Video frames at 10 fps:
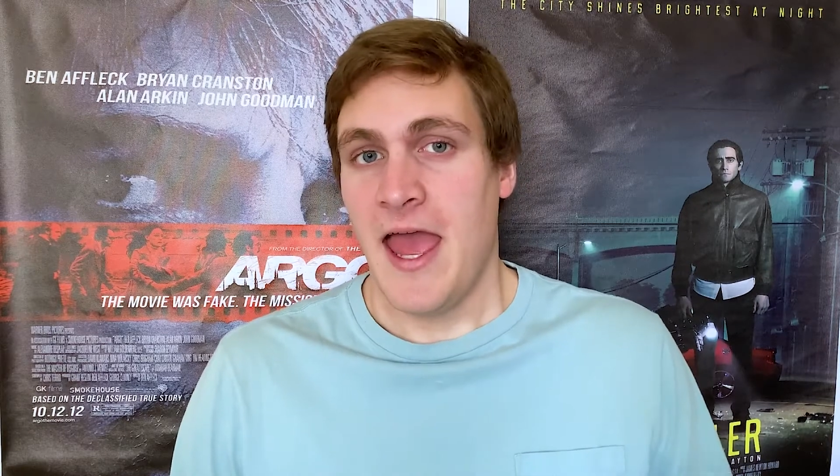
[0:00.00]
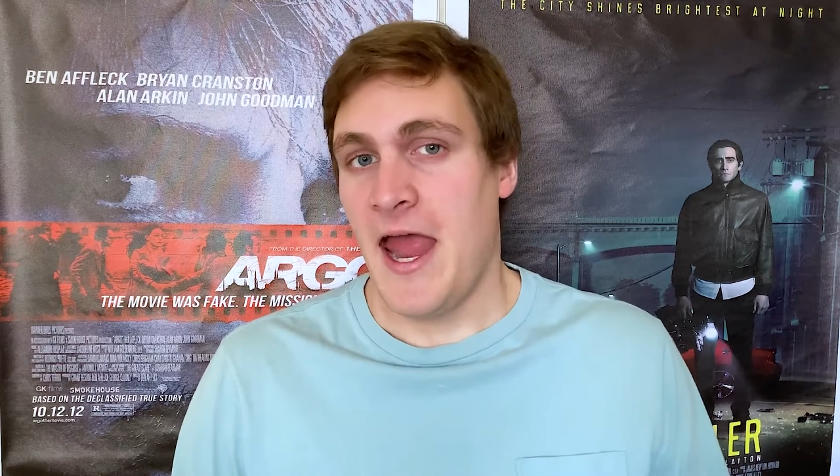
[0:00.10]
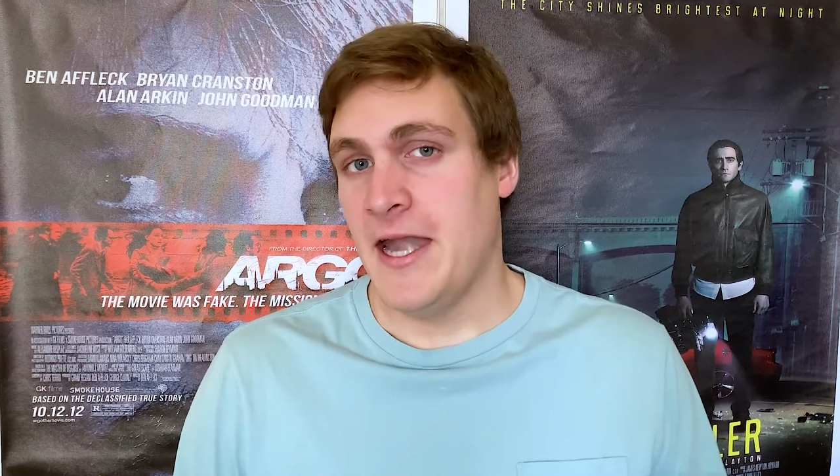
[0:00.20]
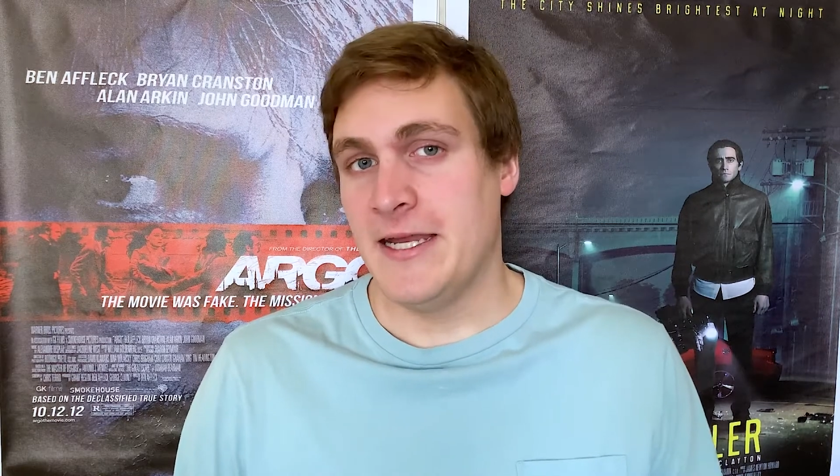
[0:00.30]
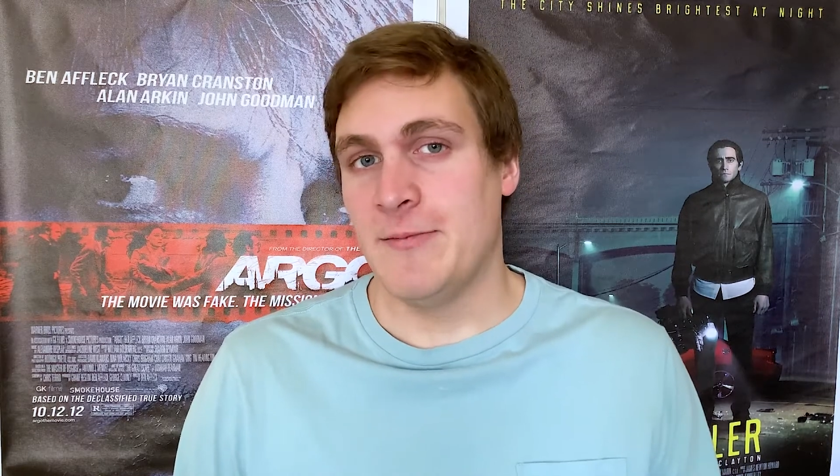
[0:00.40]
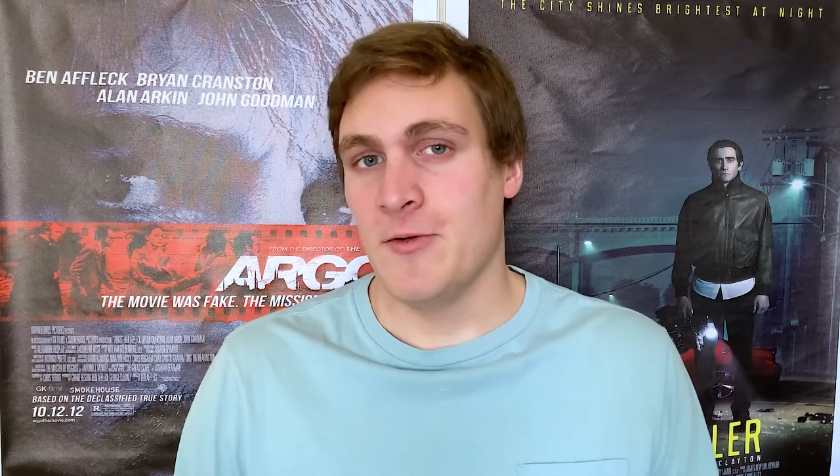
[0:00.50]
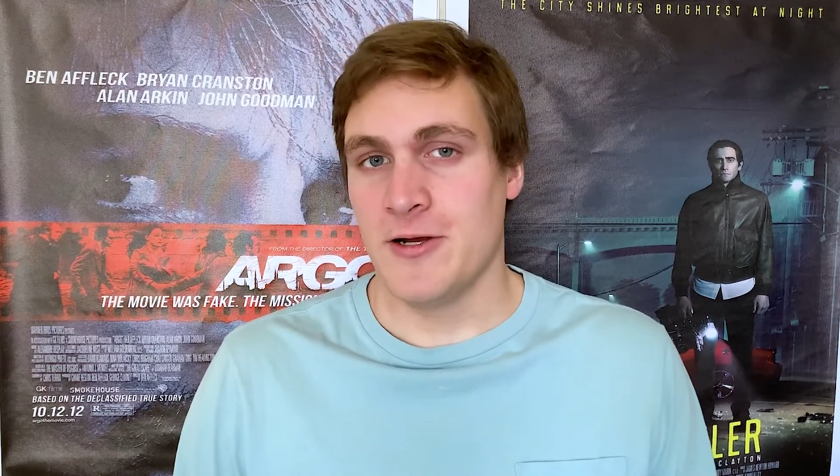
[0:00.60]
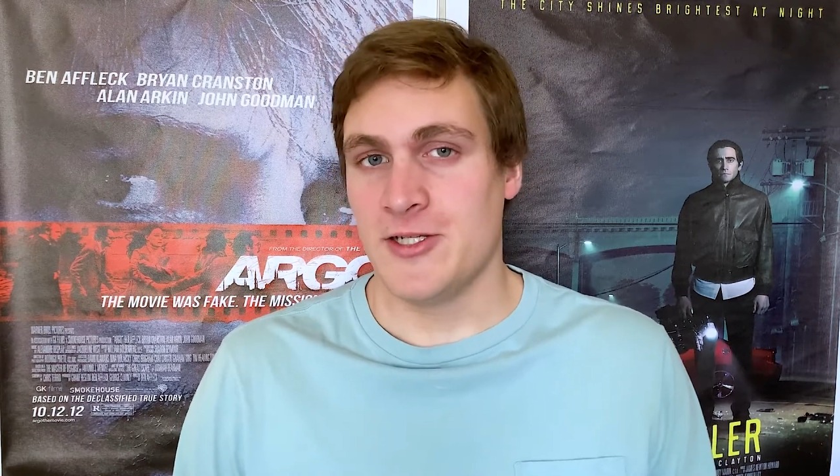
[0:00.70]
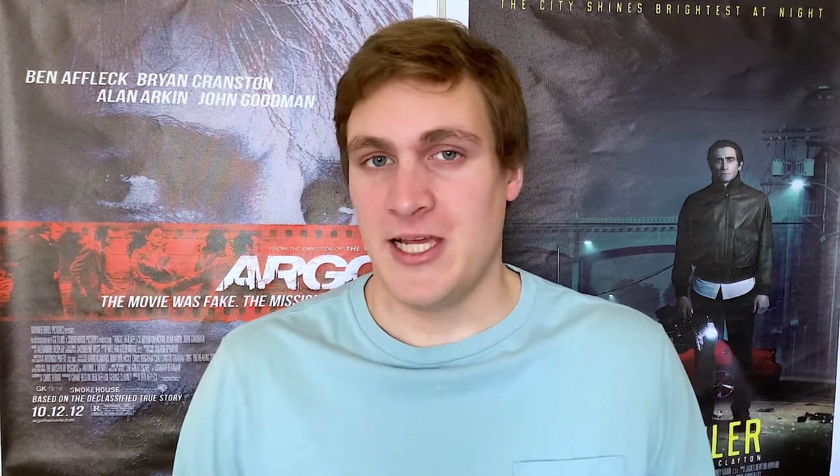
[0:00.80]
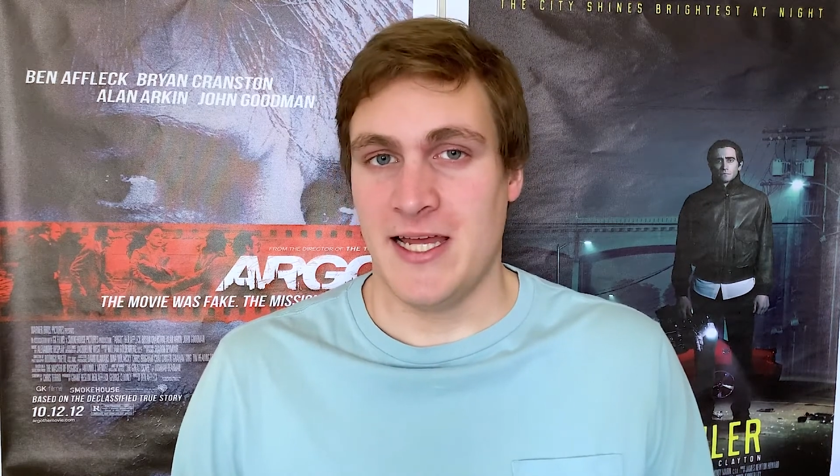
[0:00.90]
any more
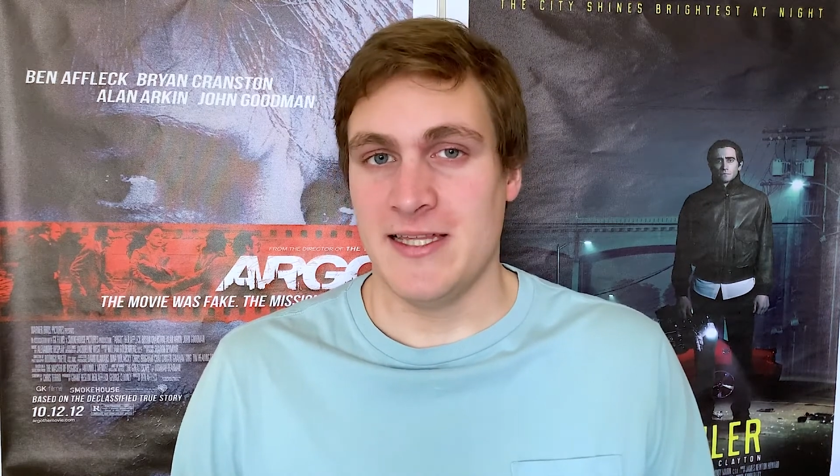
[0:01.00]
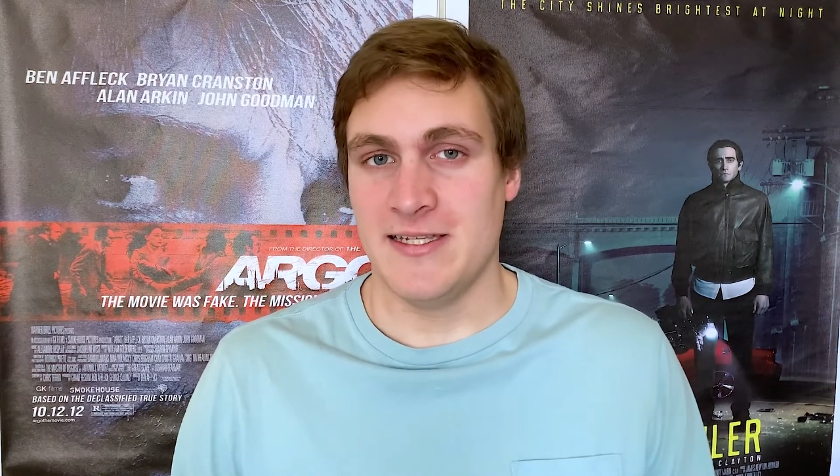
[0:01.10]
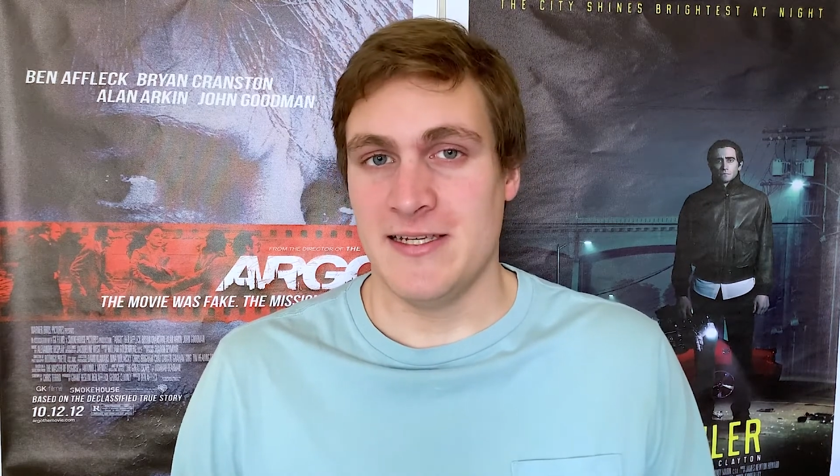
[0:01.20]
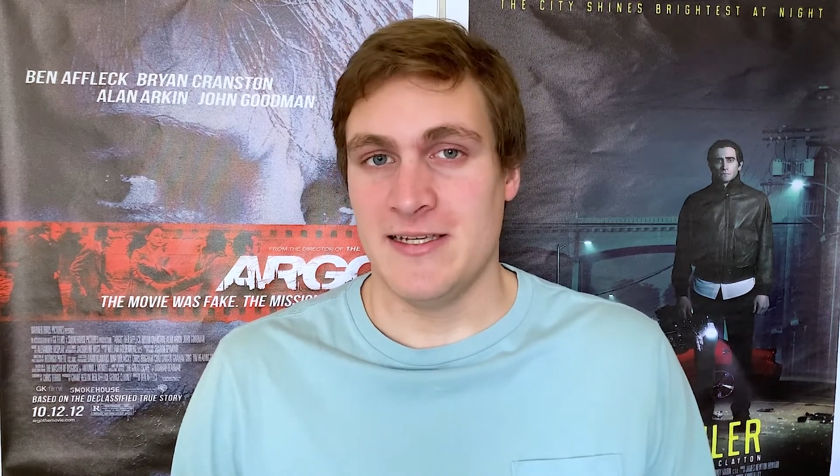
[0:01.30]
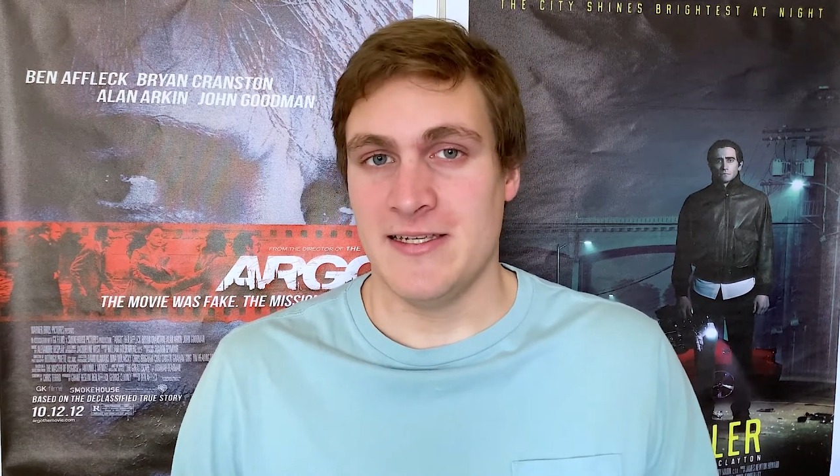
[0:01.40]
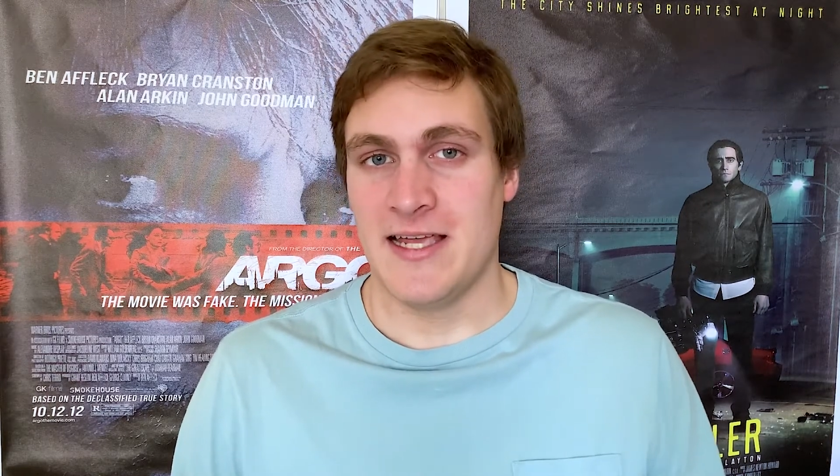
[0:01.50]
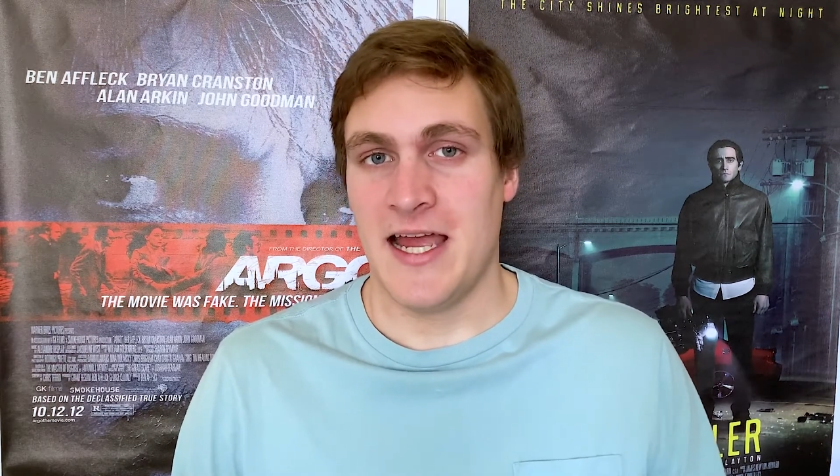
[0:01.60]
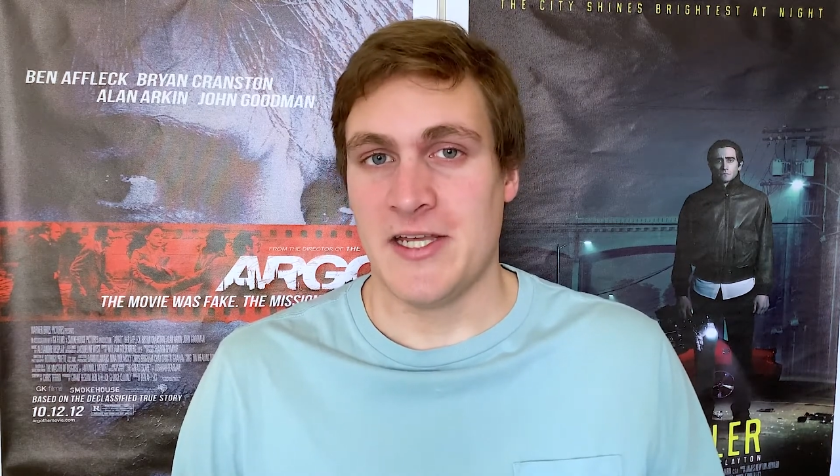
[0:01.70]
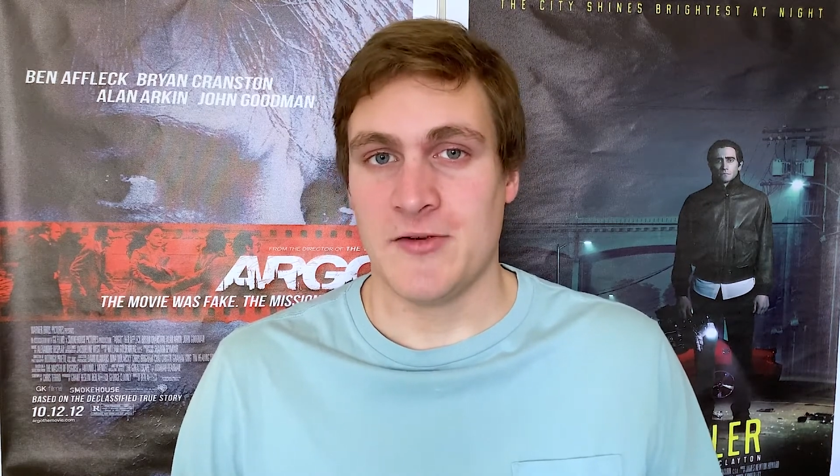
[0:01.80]
chances at